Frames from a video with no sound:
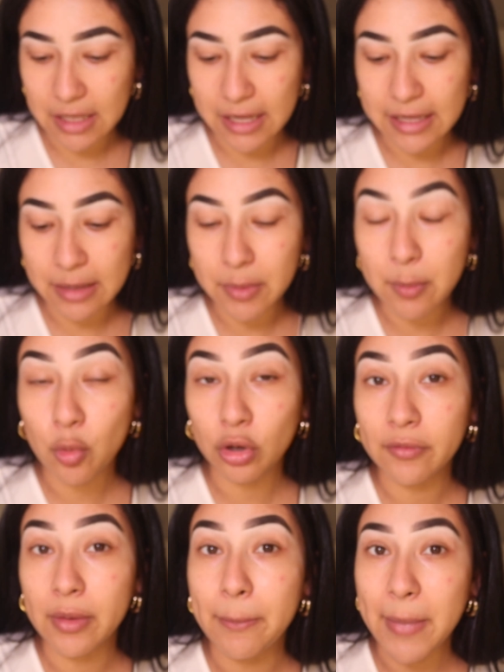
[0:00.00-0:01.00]
I am more
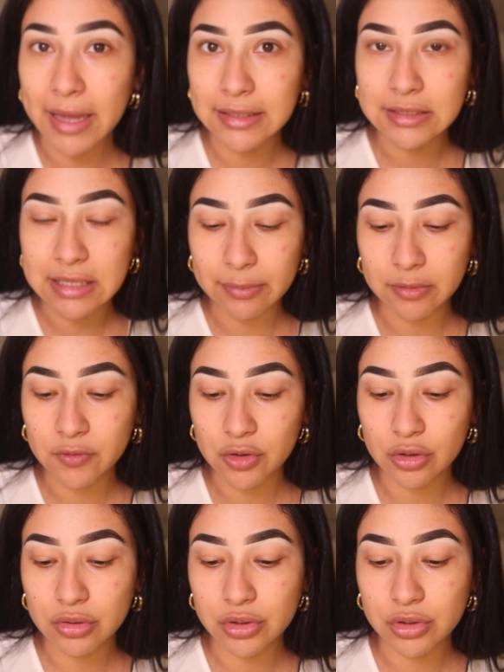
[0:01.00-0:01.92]
of a matte type of girl,